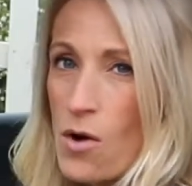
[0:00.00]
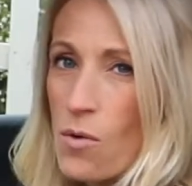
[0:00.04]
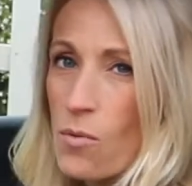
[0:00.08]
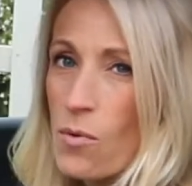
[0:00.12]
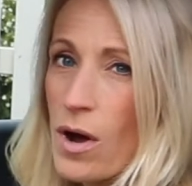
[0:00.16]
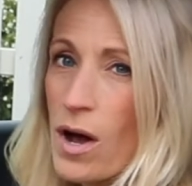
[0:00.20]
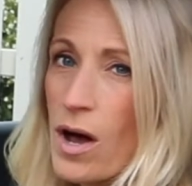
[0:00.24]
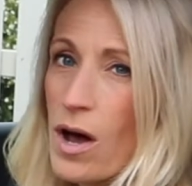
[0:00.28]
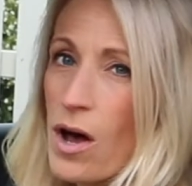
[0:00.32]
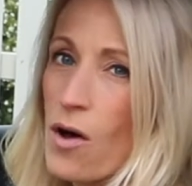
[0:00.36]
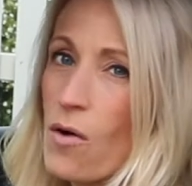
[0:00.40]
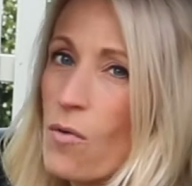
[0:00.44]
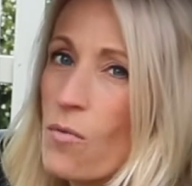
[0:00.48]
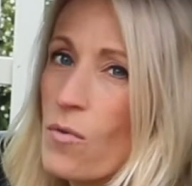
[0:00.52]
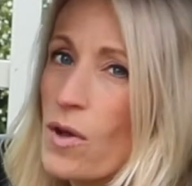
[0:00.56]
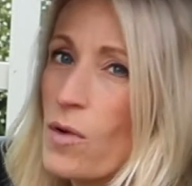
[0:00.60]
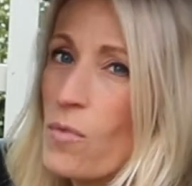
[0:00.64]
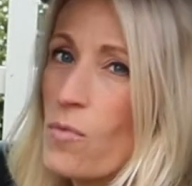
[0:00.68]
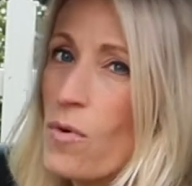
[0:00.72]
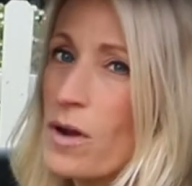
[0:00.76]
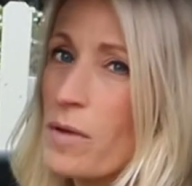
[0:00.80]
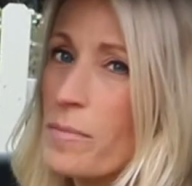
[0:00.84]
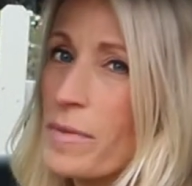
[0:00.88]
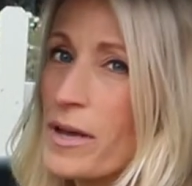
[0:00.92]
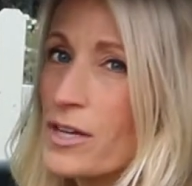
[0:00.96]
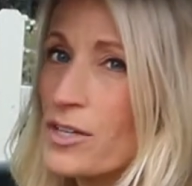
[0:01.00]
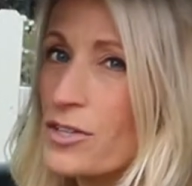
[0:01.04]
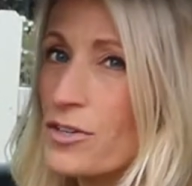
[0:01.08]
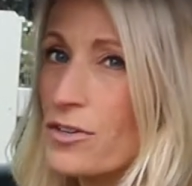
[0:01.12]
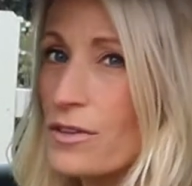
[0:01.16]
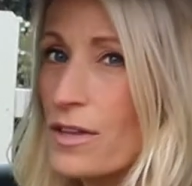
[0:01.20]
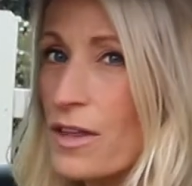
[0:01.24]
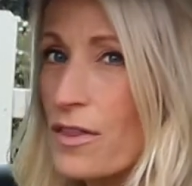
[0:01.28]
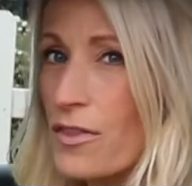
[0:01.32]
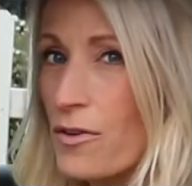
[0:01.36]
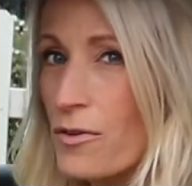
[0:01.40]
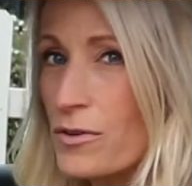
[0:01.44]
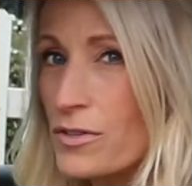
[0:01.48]
Well, we want to make sure
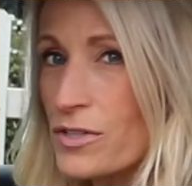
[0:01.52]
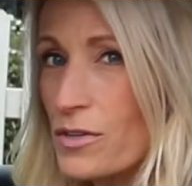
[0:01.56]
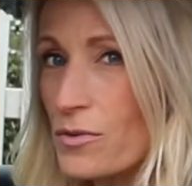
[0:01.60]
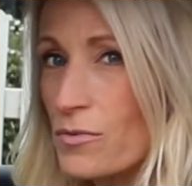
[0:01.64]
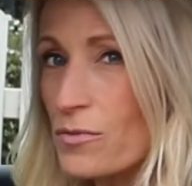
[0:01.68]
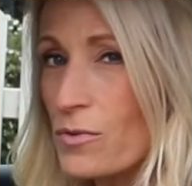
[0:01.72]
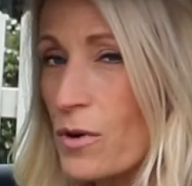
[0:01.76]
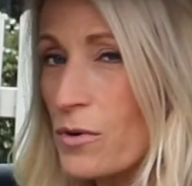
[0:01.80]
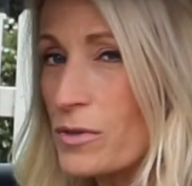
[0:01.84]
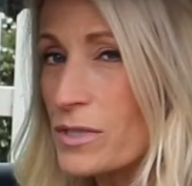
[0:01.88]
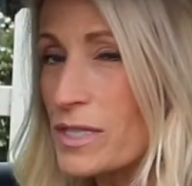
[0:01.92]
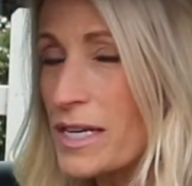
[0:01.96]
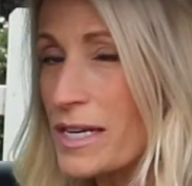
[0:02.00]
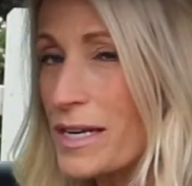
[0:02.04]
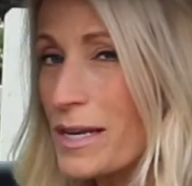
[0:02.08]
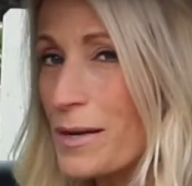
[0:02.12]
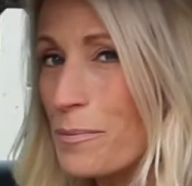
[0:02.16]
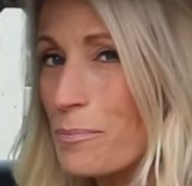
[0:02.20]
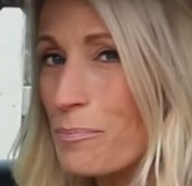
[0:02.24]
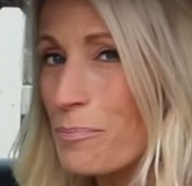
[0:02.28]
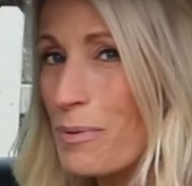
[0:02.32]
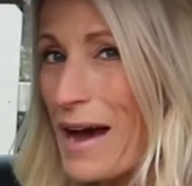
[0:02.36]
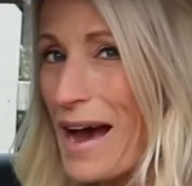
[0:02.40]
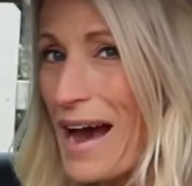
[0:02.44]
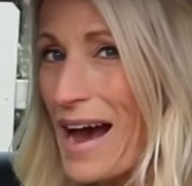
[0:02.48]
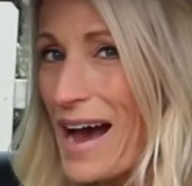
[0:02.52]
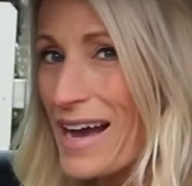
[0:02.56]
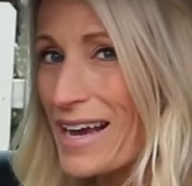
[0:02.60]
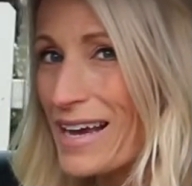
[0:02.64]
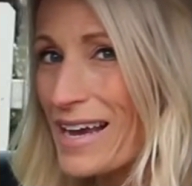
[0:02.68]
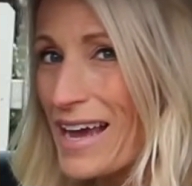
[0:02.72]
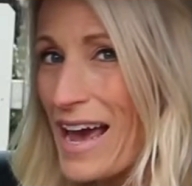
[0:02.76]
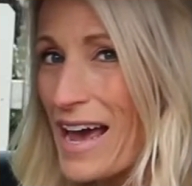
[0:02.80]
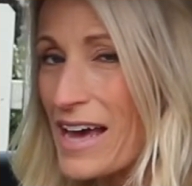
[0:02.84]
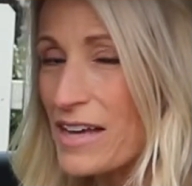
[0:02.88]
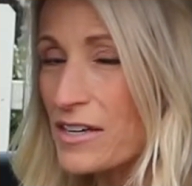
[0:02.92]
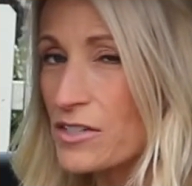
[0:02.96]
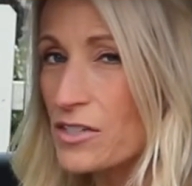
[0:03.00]
that those are rotated back
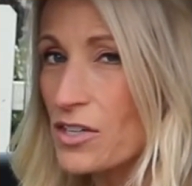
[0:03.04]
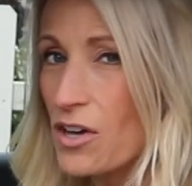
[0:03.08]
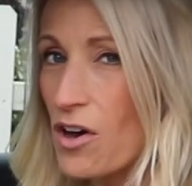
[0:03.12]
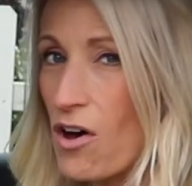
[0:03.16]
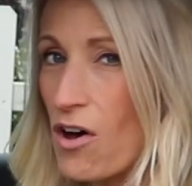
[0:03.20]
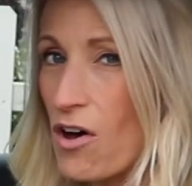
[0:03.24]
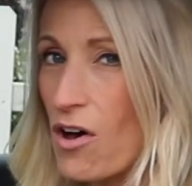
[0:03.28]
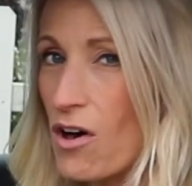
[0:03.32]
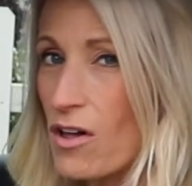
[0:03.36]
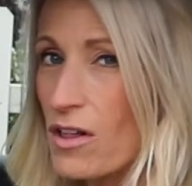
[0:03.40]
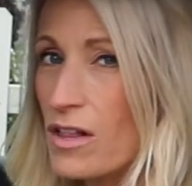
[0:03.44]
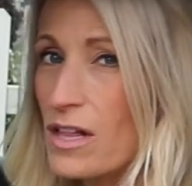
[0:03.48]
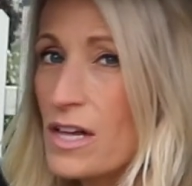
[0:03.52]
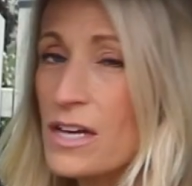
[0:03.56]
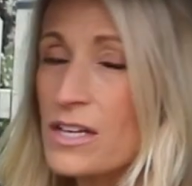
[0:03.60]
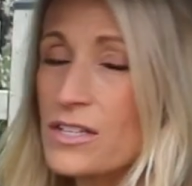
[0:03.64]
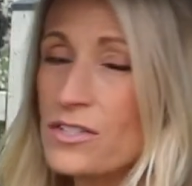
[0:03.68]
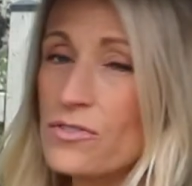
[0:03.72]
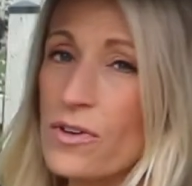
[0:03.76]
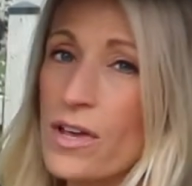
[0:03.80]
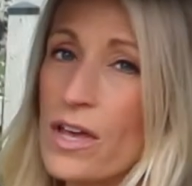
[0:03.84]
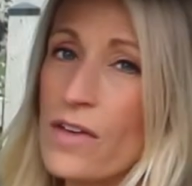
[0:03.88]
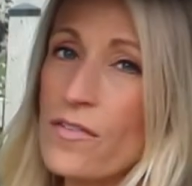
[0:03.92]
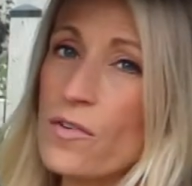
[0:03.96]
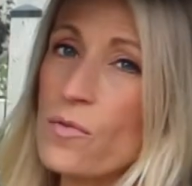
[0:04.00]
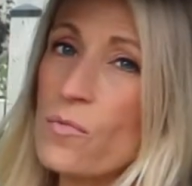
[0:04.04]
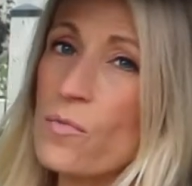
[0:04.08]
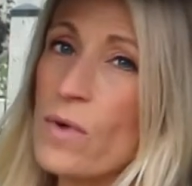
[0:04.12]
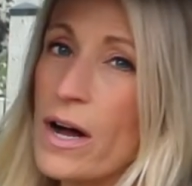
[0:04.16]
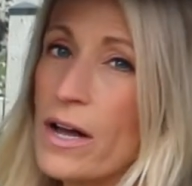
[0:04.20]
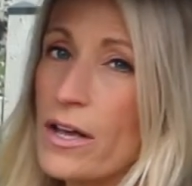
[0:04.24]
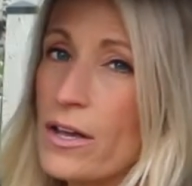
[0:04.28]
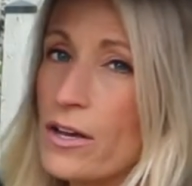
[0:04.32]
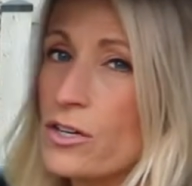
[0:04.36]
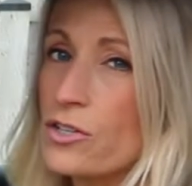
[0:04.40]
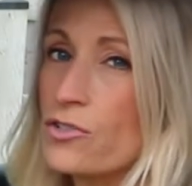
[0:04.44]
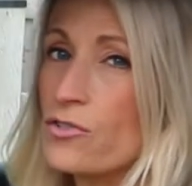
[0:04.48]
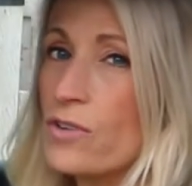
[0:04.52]
and tall. So even while
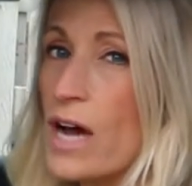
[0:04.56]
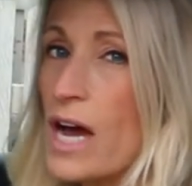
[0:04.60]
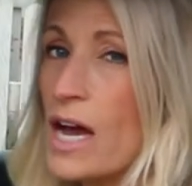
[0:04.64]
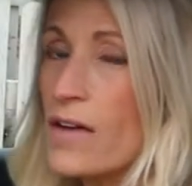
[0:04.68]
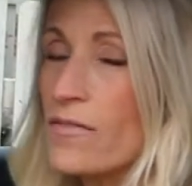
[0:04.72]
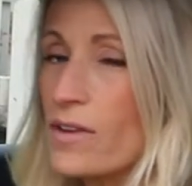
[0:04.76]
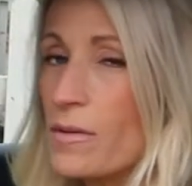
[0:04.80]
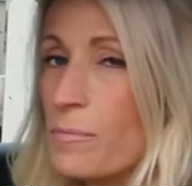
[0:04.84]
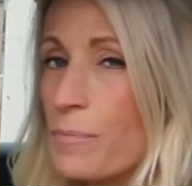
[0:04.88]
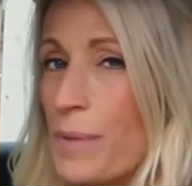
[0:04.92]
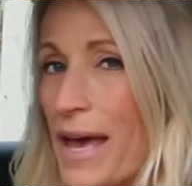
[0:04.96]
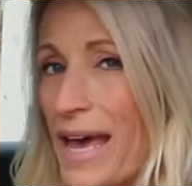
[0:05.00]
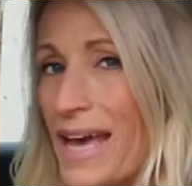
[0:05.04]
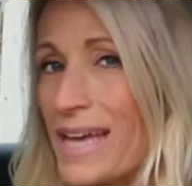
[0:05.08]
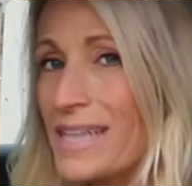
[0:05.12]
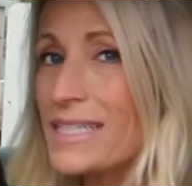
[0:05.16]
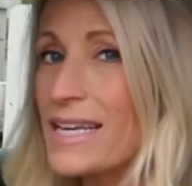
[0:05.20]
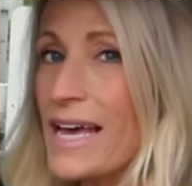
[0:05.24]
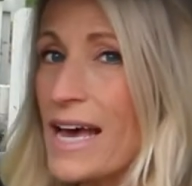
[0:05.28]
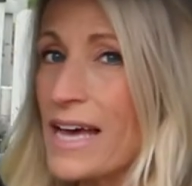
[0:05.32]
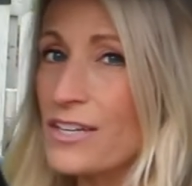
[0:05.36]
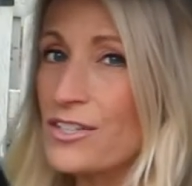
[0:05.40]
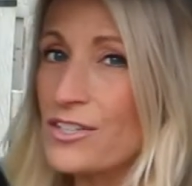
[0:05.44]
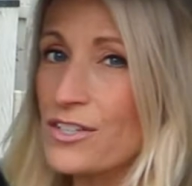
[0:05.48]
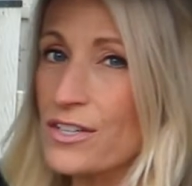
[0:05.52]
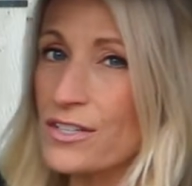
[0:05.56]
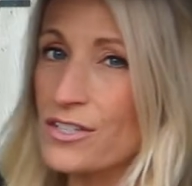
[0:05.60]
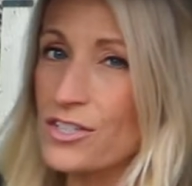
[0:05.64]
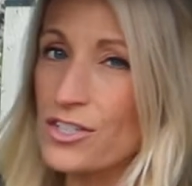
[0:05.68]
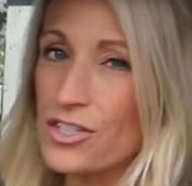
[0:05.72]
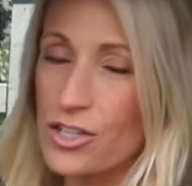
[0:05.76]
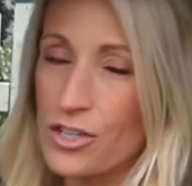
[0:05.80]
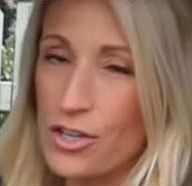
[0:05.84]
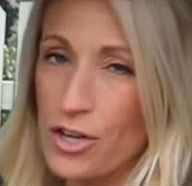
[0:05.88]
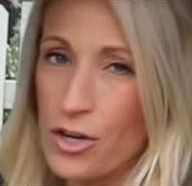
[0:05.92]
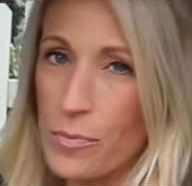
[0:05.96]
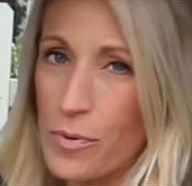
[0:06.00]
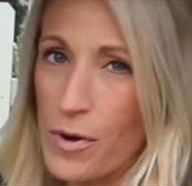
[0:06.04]
you're driving, pay attention
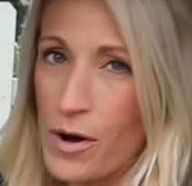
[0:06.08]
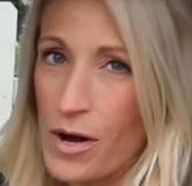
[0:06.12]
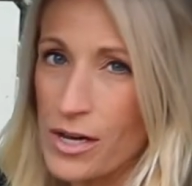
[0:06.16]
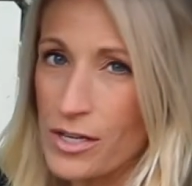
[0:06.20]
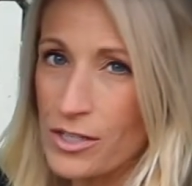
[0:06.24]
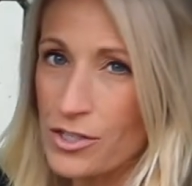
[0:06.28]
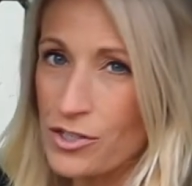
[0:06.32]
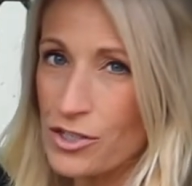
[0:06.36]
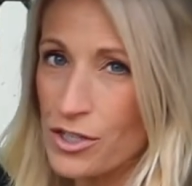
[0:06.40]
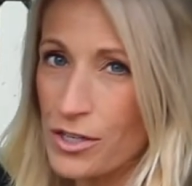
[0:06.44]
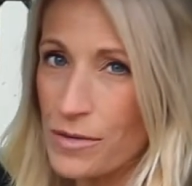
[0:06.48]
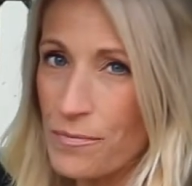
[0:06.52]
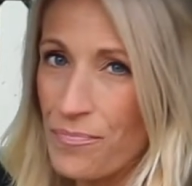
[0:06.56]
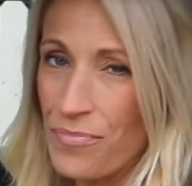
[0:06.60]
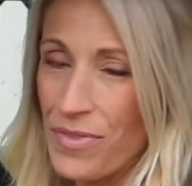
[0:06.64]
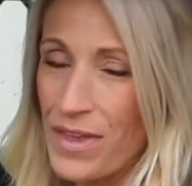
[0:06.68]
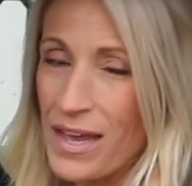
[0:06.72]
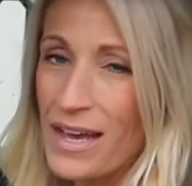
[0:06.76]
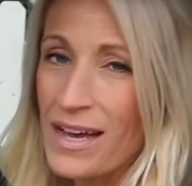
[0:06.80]
to your posture.